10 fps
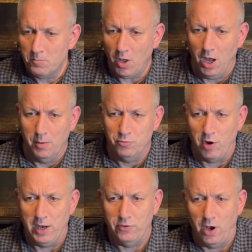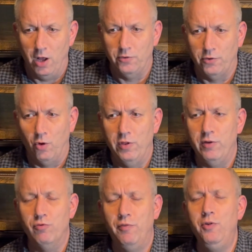Trying to answer, or they're
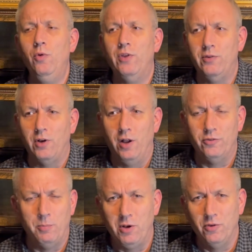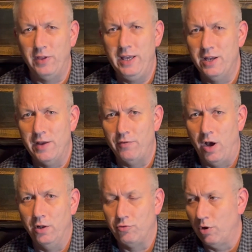refusing to answer because they can never
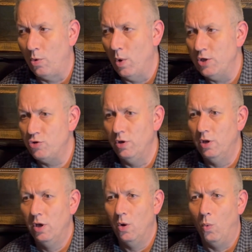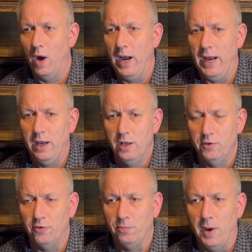answer a question. Why,
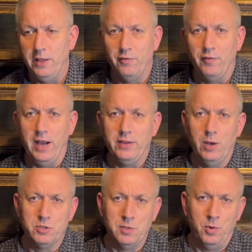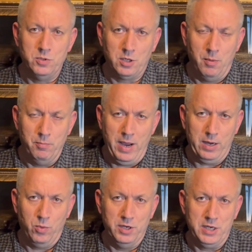despite the fact they were supposed to come
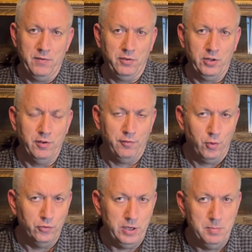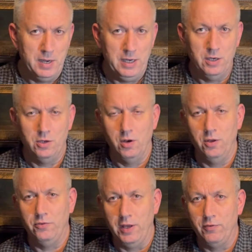back with a deficit of $40 billion,
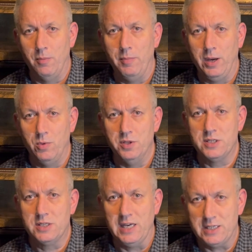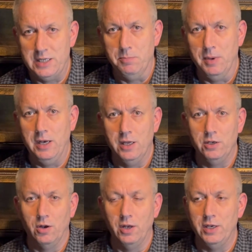they've come back with a $60 billion
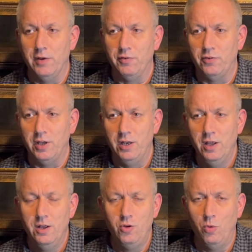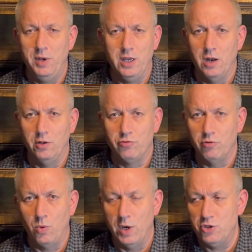deficit. Nobody can answer
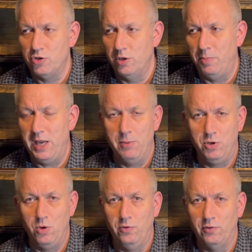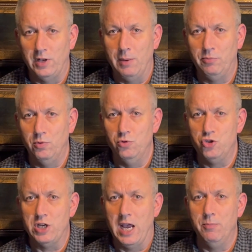a question. PMQs is an absolute
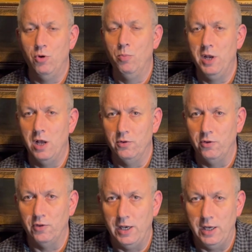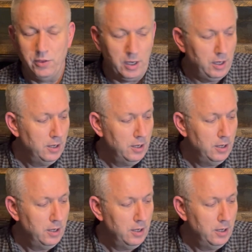sham. Nobody answers anything.